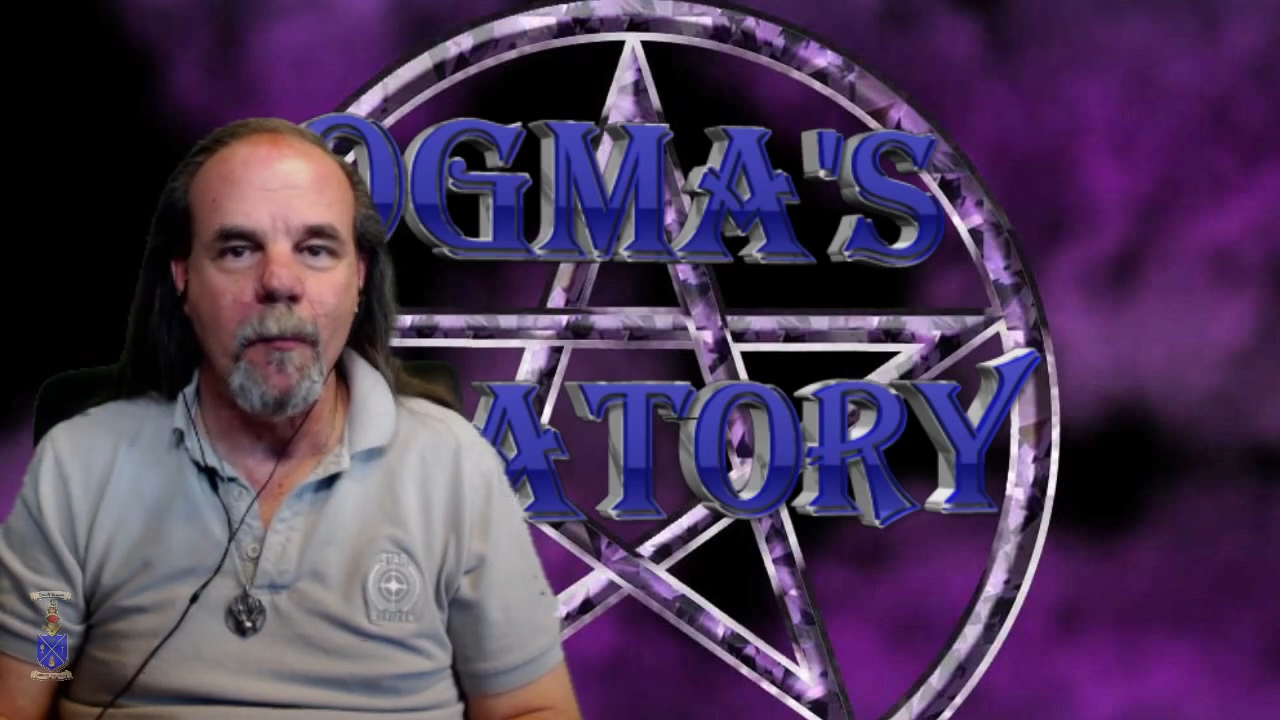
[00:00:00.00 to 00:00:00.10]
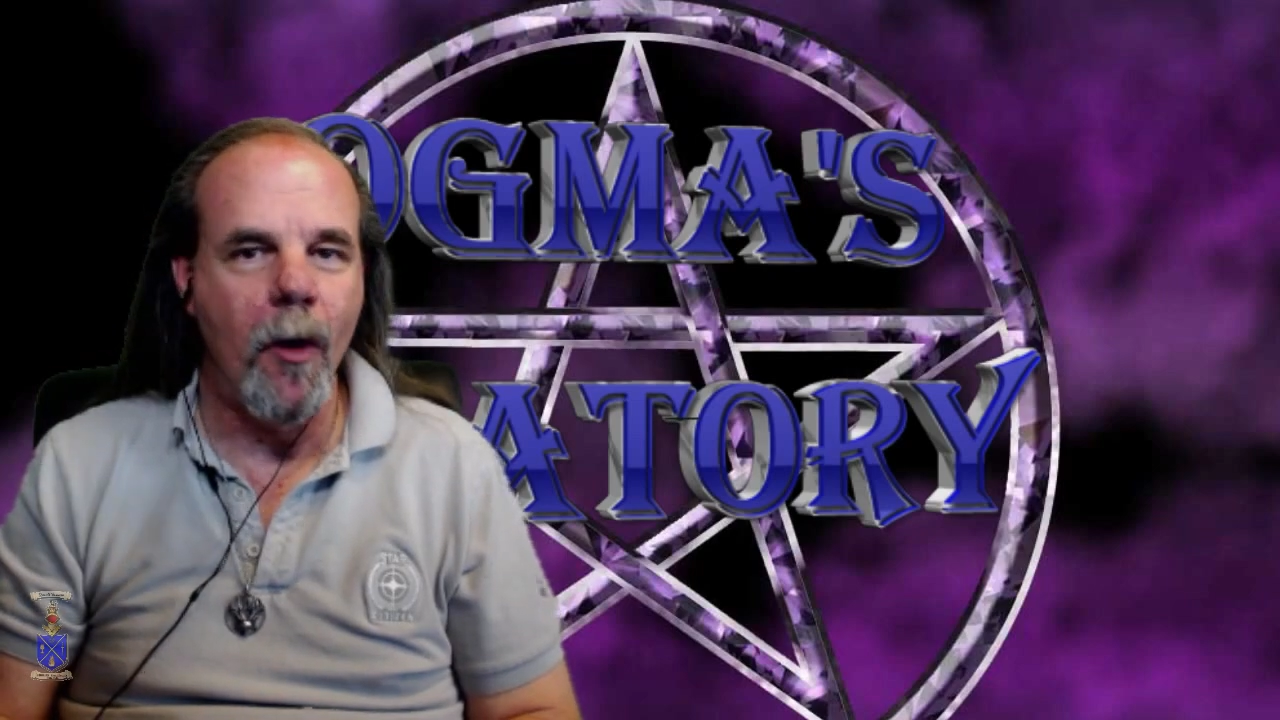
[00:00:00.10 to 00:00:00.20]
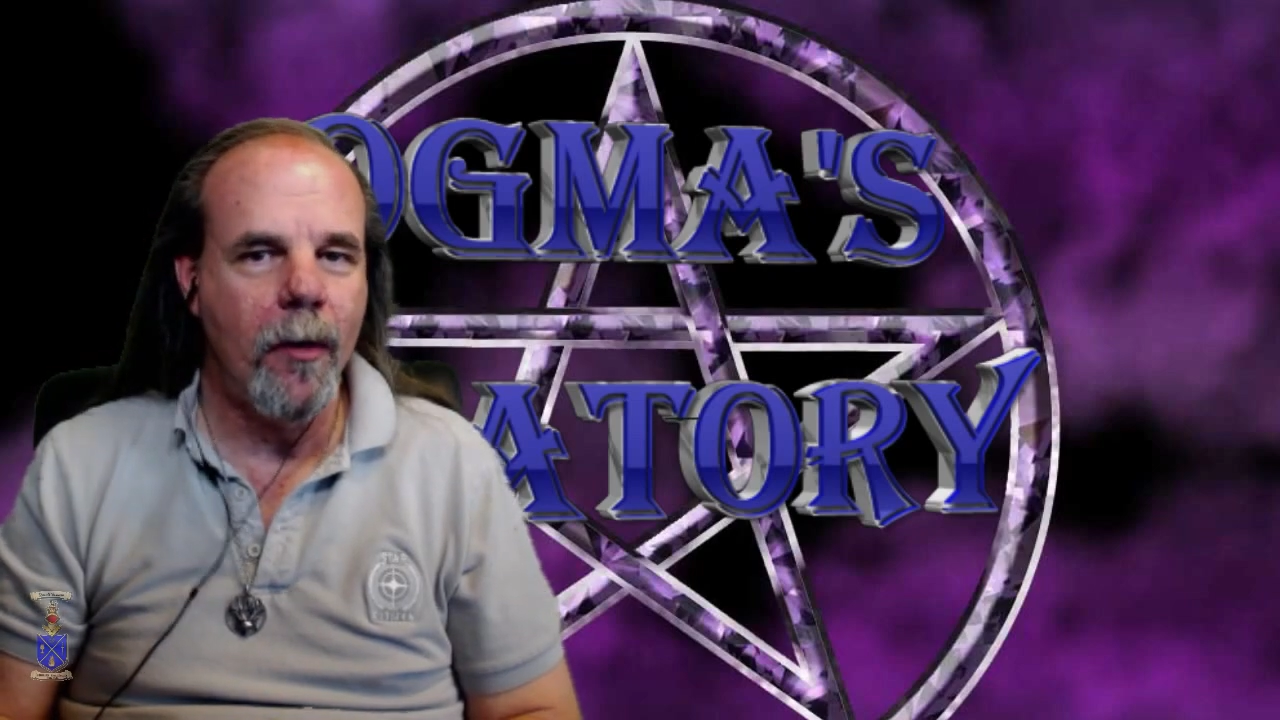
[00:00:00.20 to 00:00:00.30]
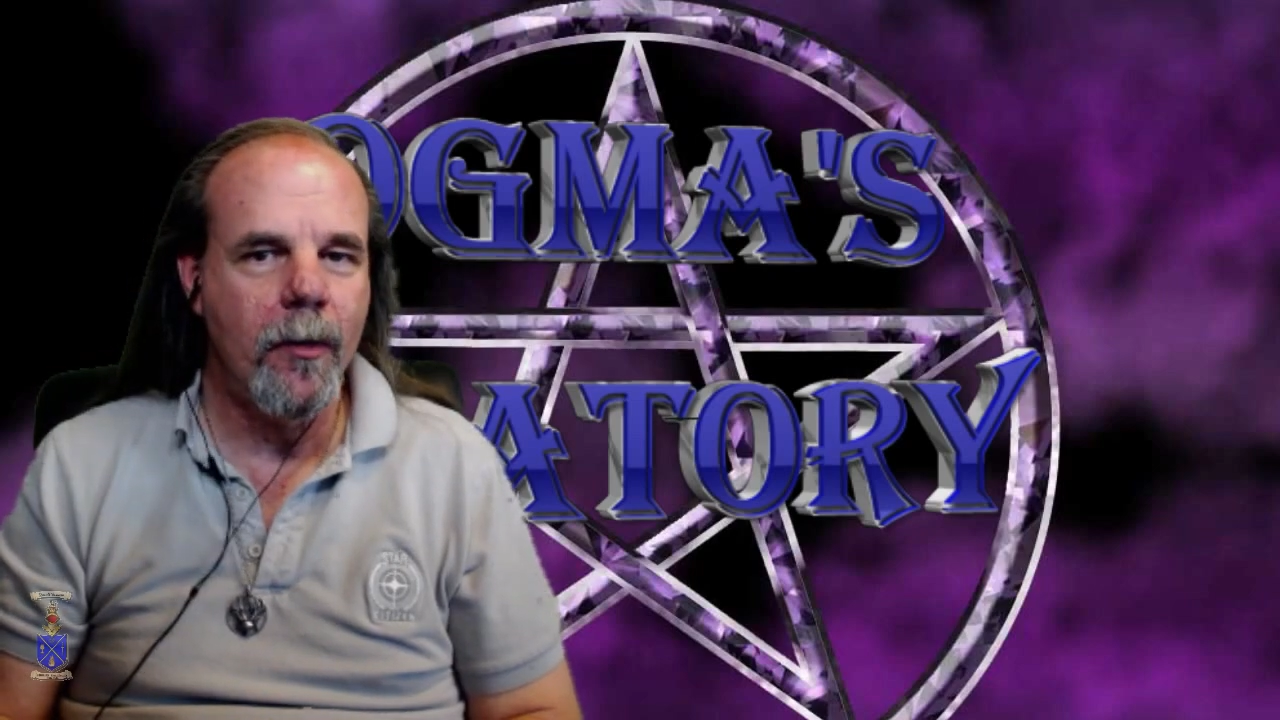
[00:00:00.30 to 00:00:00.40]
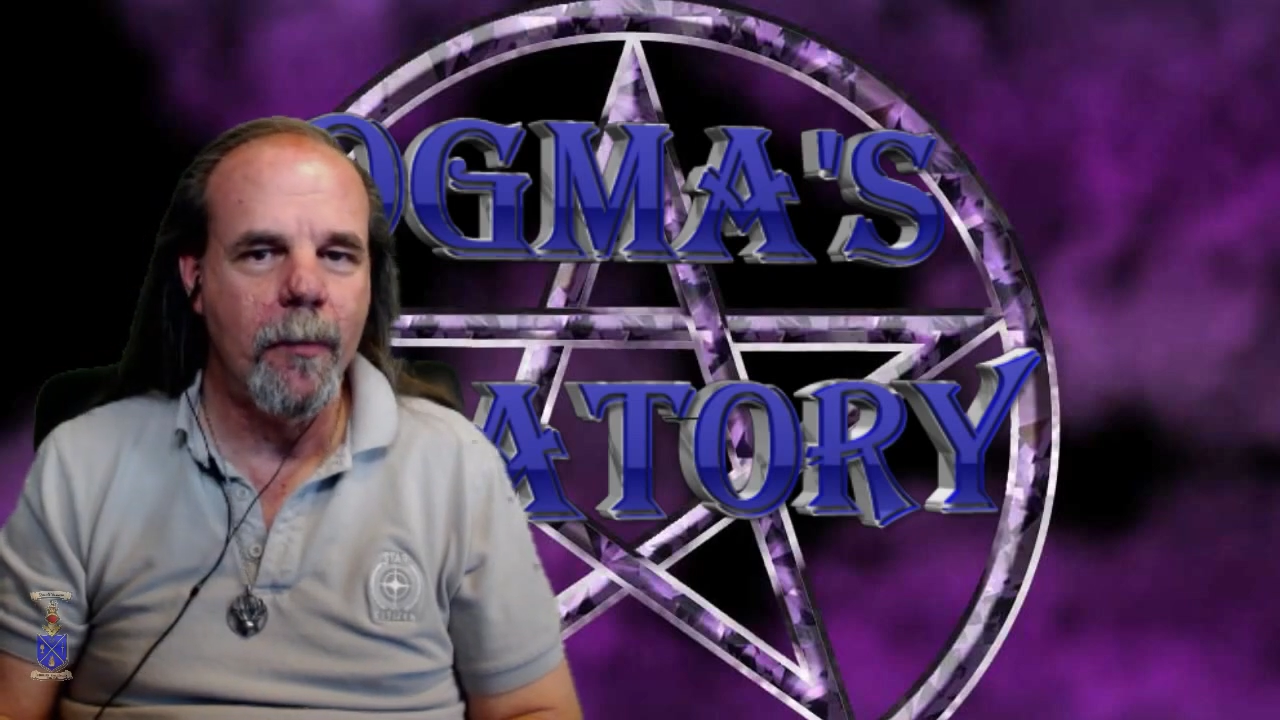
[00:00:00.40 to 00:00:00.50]

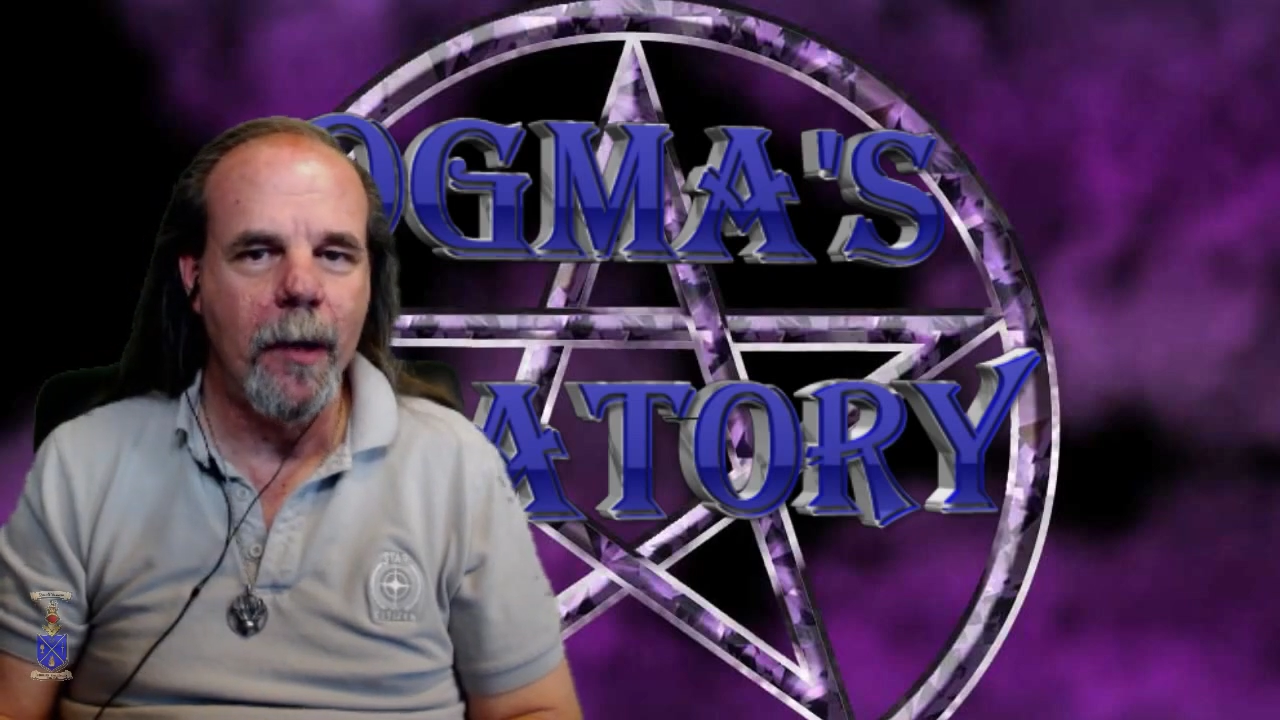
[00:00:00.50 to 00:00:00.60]
modern